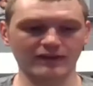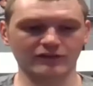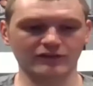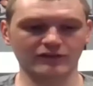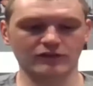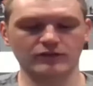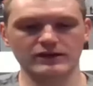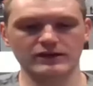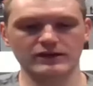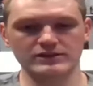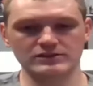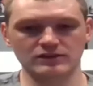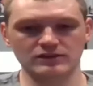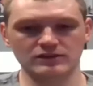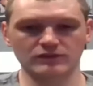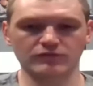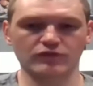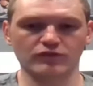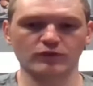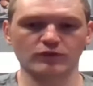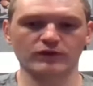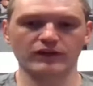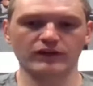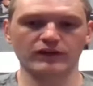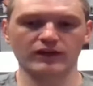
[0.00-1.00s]
question
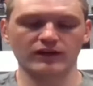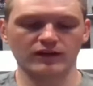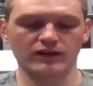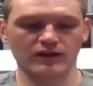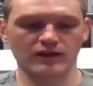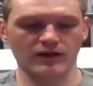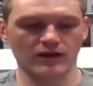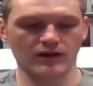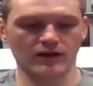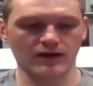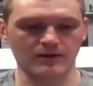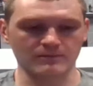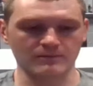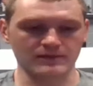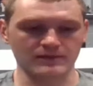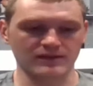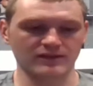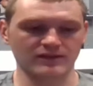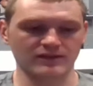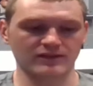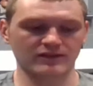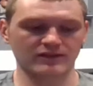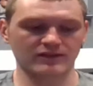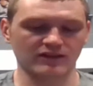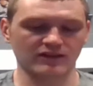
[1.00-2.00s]
for you
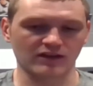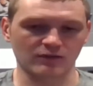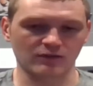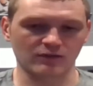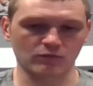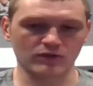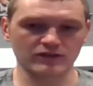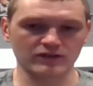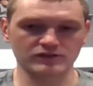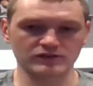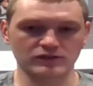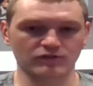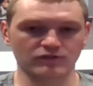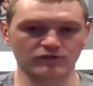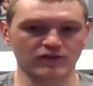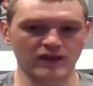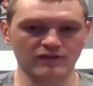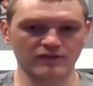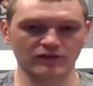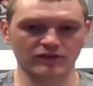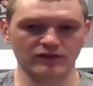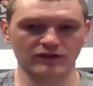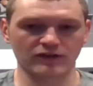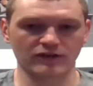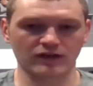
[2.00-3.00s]
is, what is your
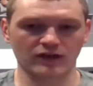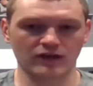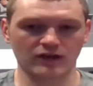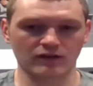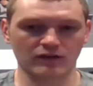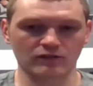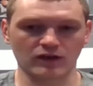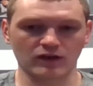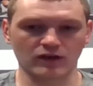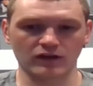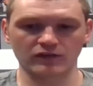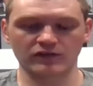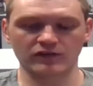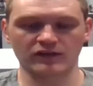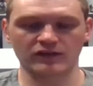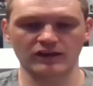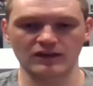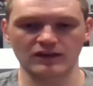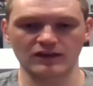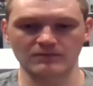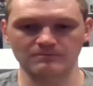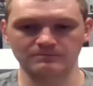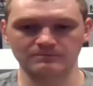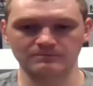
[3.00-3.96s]
favorite run scheme?